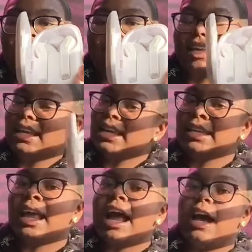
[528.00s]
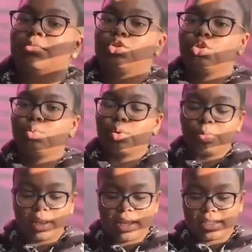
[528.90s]
But again, I'm super
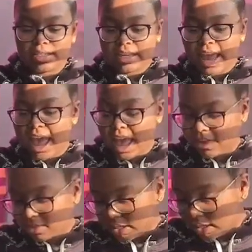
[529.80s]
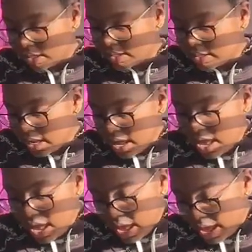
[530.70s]
blessed to have these,
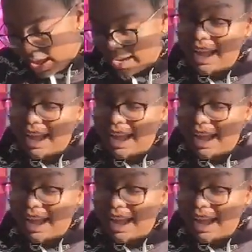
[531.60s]
and